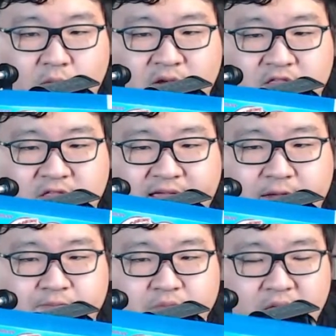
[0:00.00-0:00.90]
with
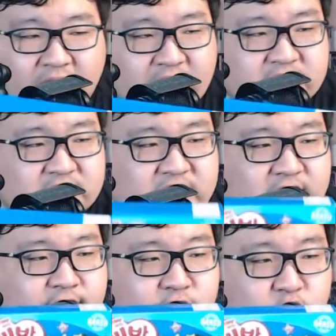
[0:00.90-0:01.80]
like a
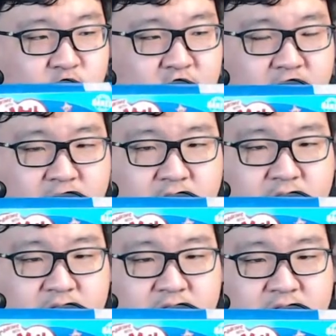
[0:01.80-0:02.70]
seafood
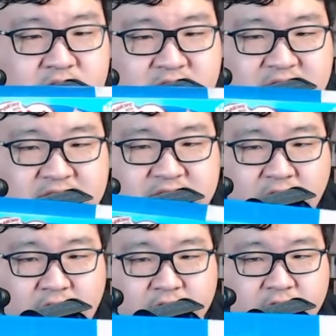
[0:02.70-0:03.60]
seasoning
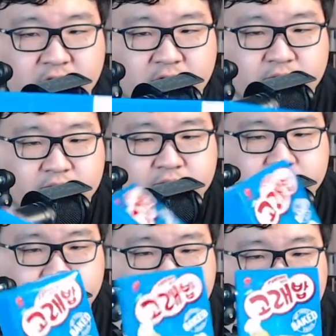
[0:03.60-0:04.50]
on it.
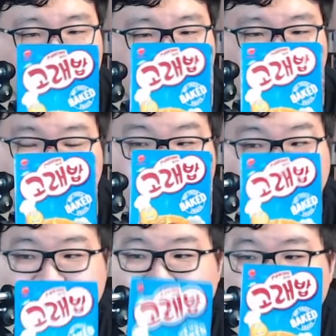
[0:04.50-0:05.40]
That's
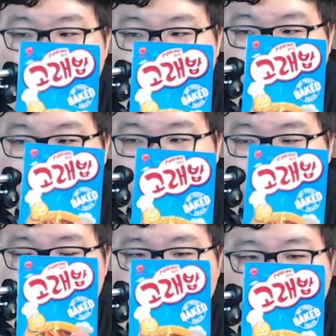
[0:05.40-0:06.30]
basically what they
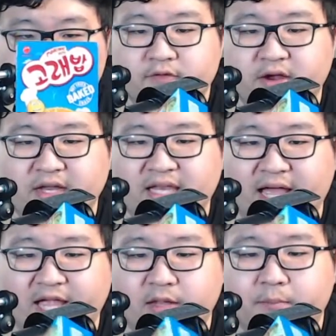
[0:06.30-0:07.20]
are. Very
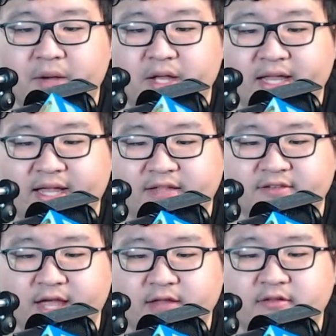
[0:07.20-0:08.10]
light, but like I
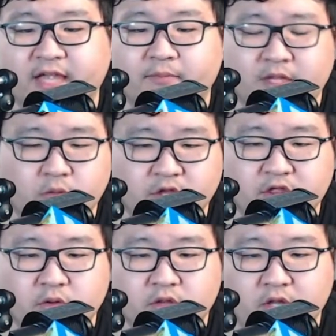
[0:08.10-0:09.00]
said, same thing
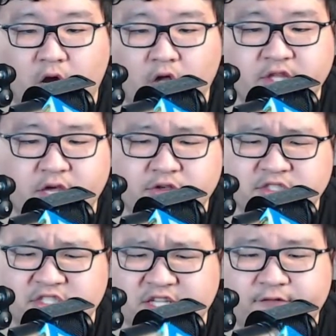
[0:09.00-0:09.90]
with all the other
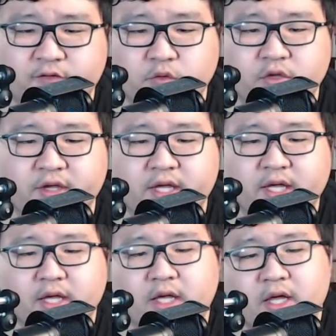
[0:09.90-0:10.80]
seafood
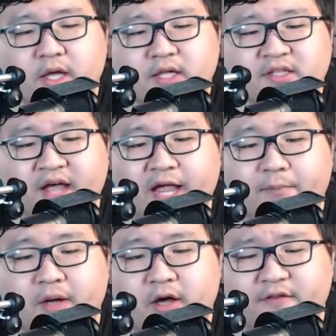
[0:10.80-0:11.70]

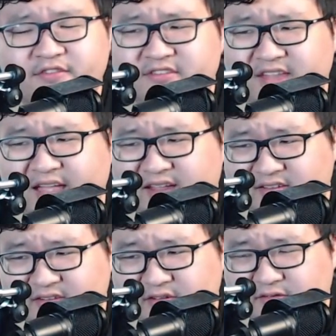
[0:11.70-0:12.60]
type of
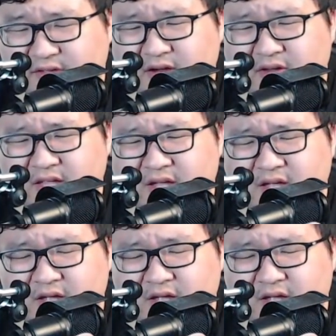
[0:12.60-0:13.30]
snacks. Very